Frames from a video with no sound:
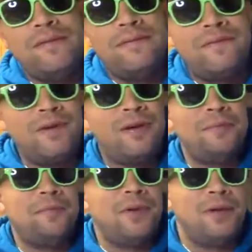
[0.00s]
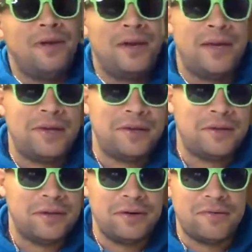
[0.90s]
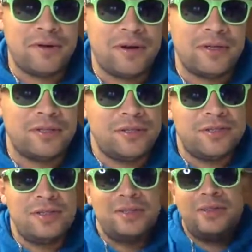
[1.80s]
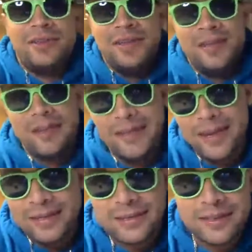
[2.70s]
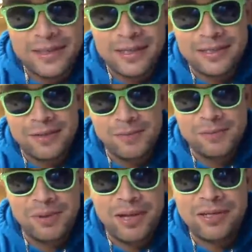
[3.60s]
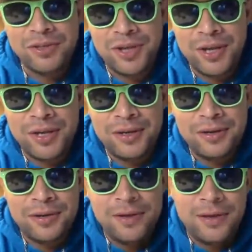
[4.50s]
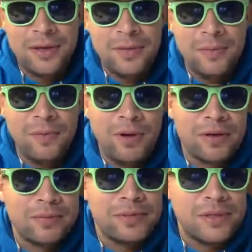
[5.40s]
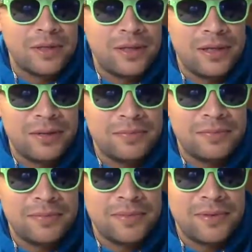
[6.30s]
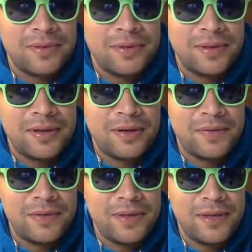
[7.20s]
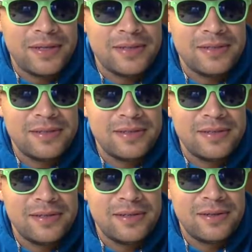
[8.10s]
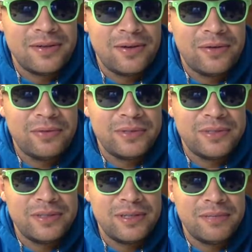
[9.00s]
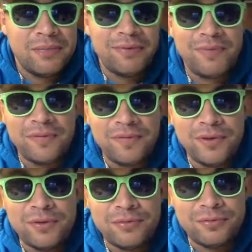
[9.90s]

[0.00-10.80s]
from the garage. Yes, it seems plain Jane, but welcome to the club. Not everything is always perfect view.